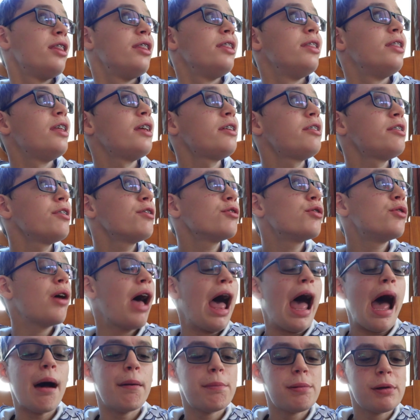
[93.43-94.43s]
this has all
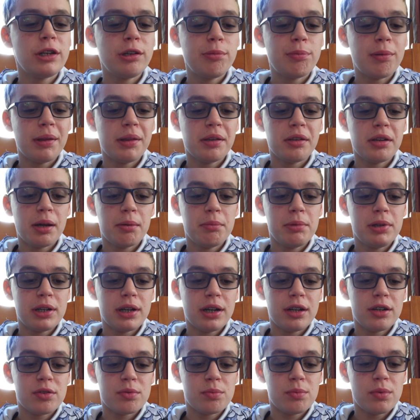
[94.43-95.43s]
happened by the time you
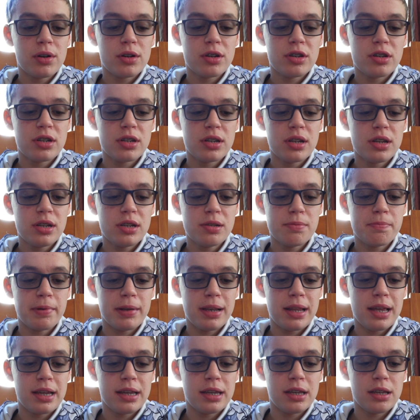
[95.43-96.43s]
guys are watching this,
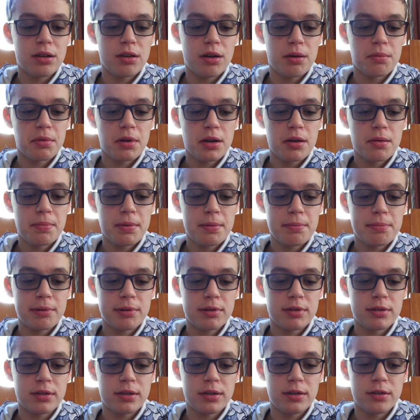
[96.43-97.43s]
but like, you know, I'm gonna be
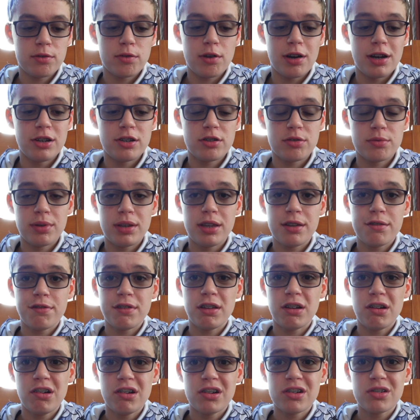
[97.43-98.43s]
posting twice a week
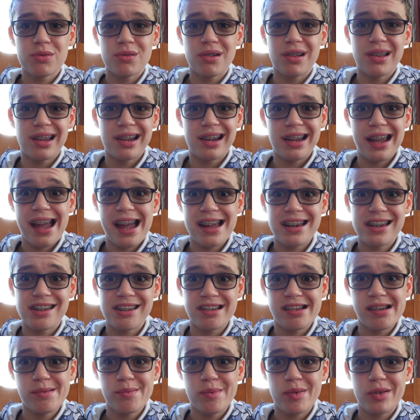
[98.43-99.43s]
vlogs while I catch
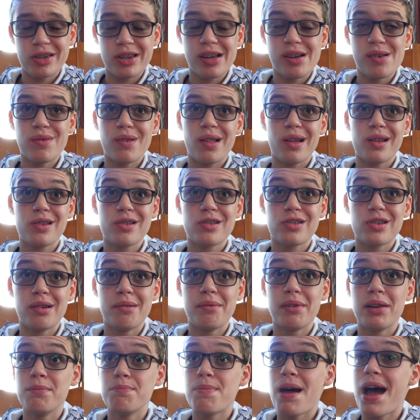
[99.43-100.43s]
up because I have like so
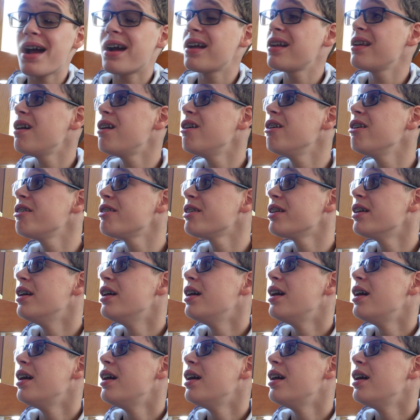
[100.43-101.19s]
many backlogs.